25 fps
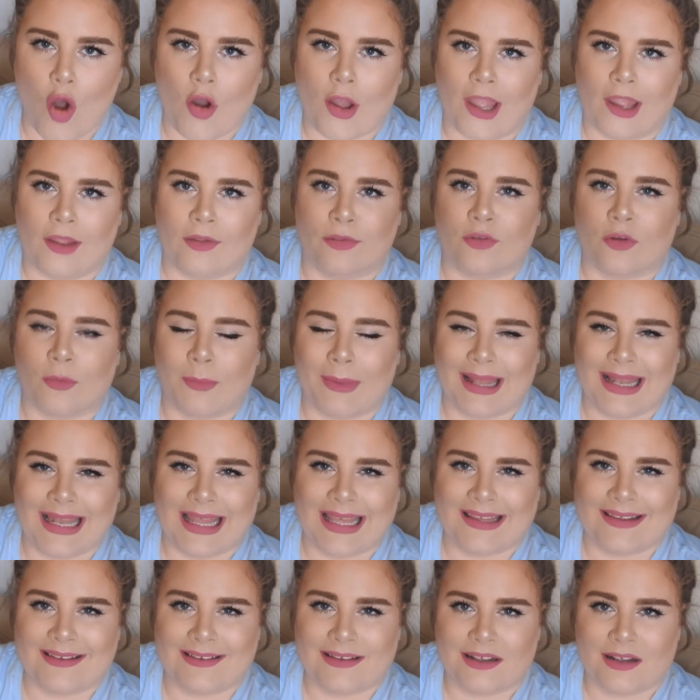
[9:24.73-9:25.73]
Okay, so my
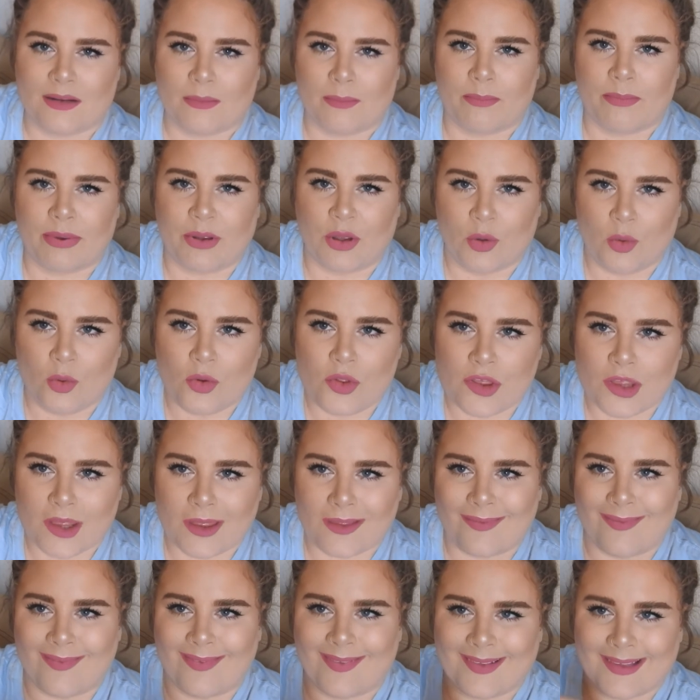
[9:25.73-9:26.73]
last little pooch
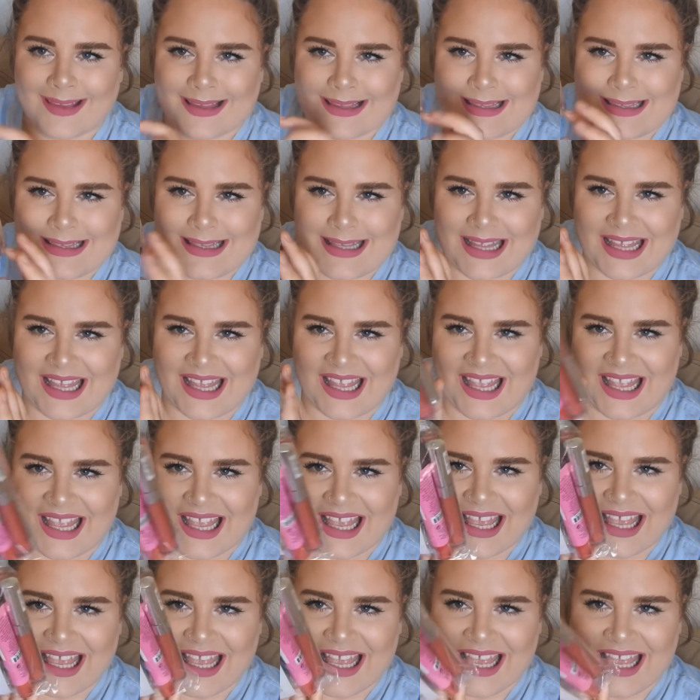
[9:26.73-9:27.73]
is this
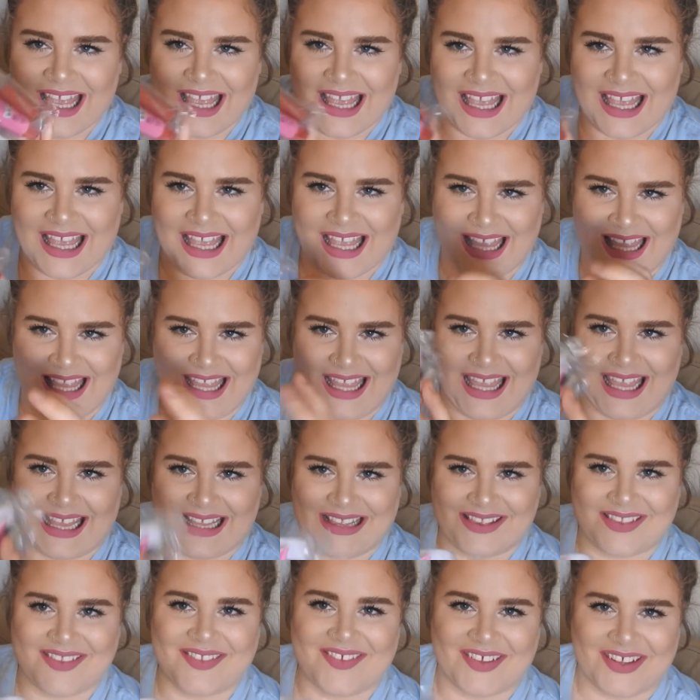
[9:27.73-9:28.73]
thing.
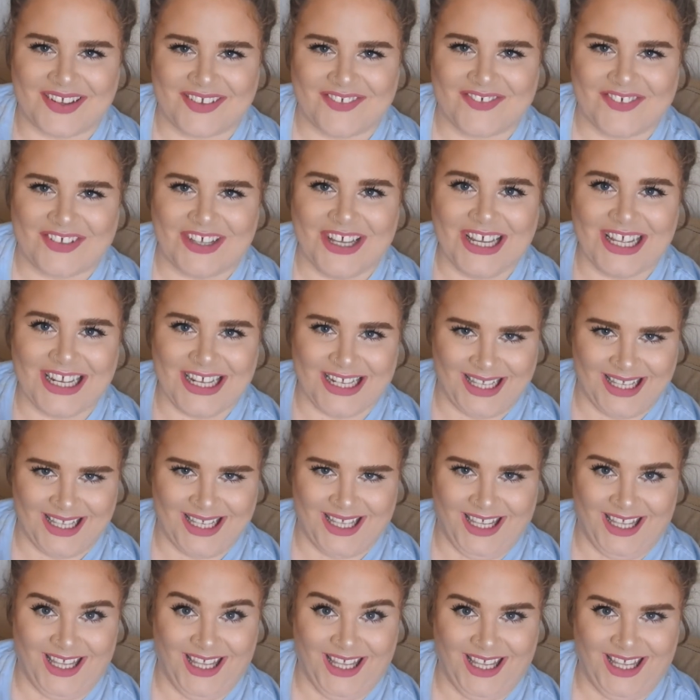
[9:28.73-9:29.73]
It's full of
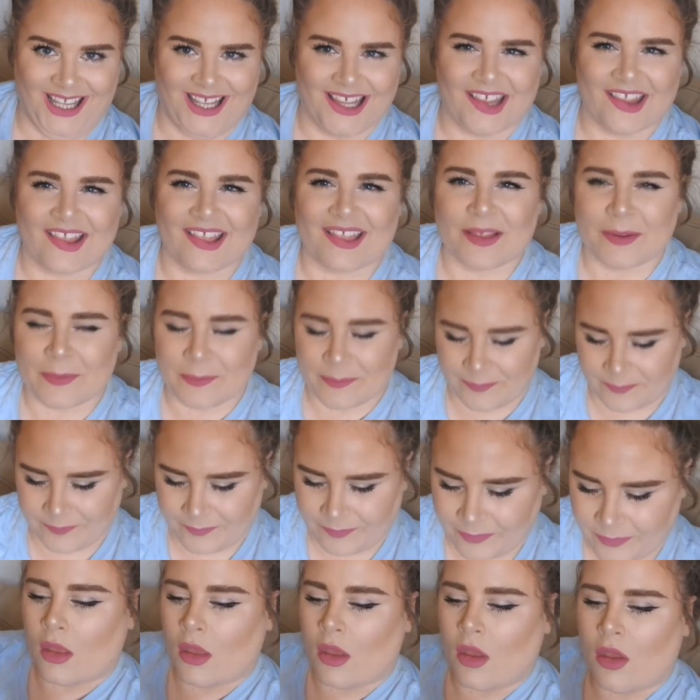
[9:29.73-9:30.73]

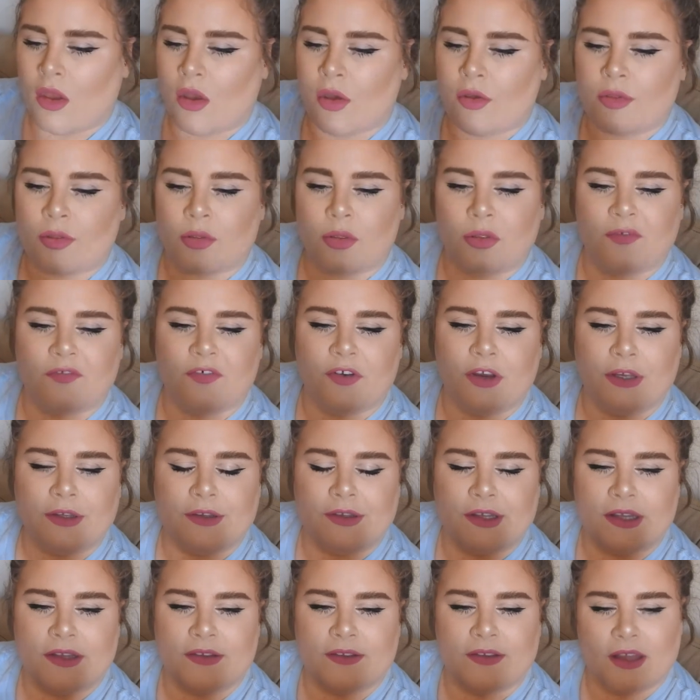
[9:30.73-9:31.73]
goodies. So the
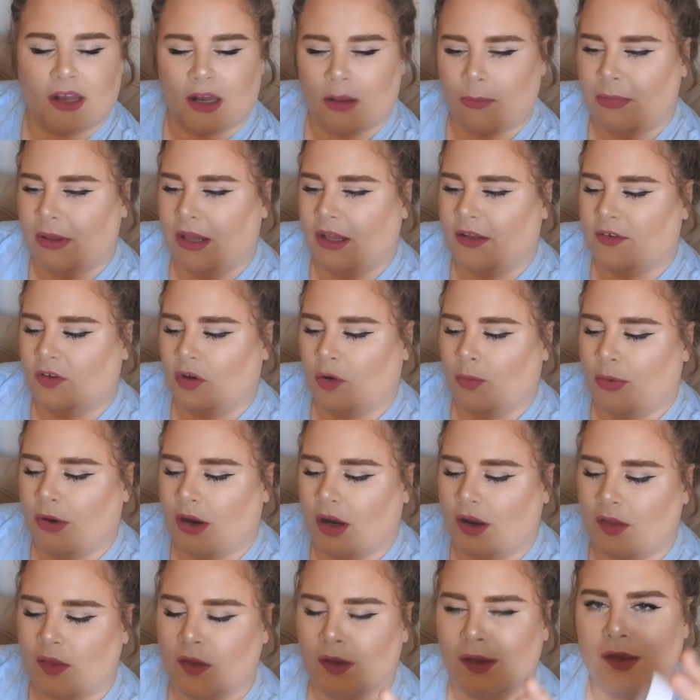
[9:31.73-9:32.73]
first things that I picked up
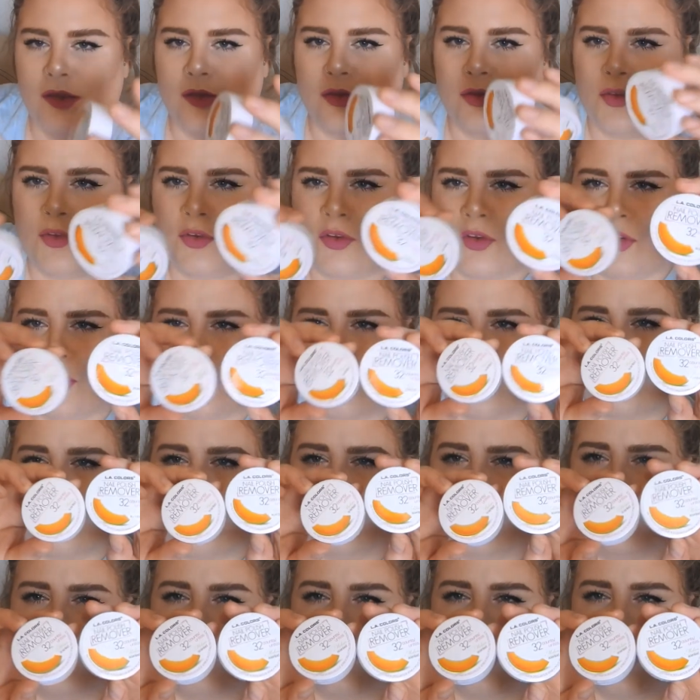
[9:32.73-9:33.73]
are these
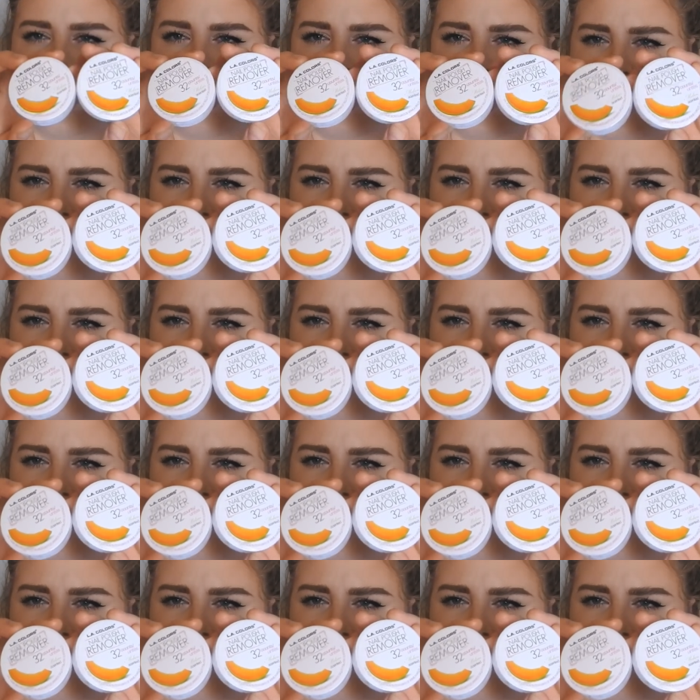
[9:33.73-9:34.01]
two